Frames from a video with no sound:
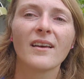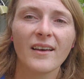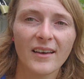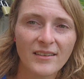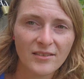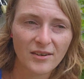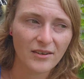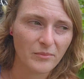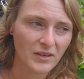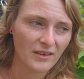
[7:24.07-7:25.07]
it
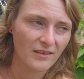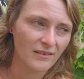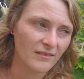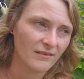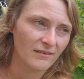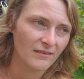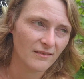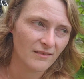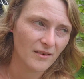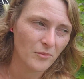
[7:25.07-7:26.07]
took me
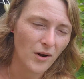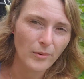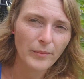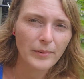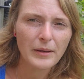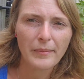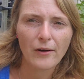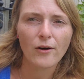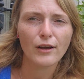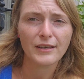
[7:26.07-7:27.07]
probably
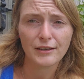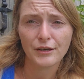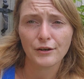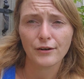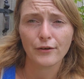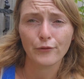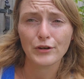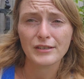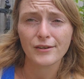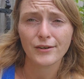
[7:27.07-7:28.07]
about a year of
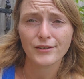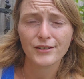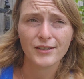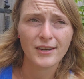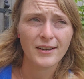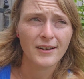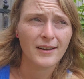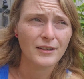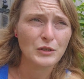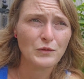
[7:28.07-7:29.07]
research
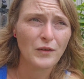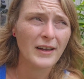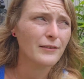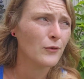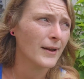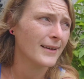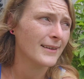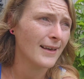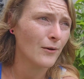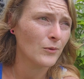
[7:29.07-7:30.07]
to find a variety
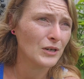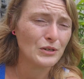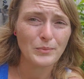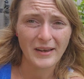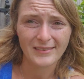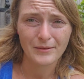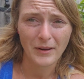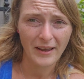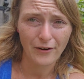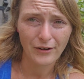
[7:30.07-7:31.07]
that would do best in
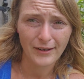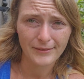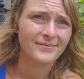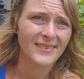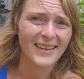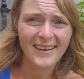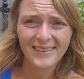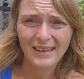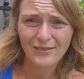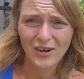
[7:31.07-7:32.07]
my area. And I
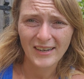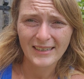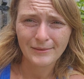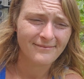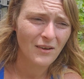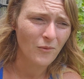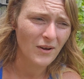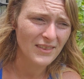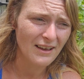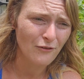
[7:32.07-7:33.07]
got that variety.
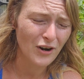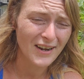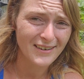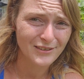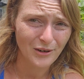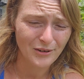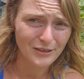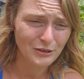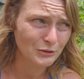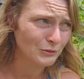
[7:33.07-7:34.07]
When that variety
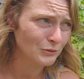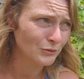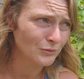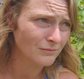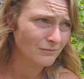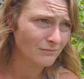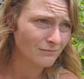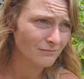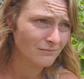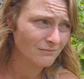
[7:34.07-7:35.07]
started to
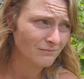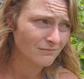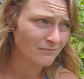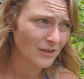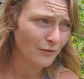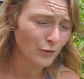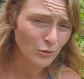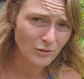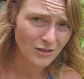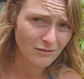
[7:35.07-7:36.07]

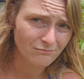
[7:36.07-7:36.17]
fruit,